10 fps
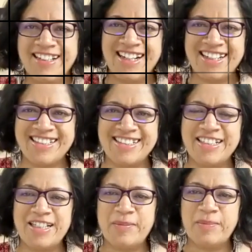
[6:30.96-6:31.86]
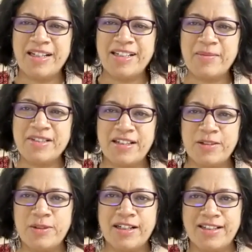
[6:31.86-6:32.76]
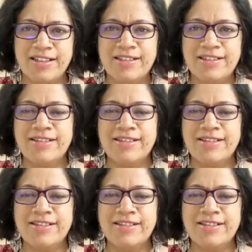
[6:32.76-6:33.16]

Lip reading: Hi, my name is Anu Anaya.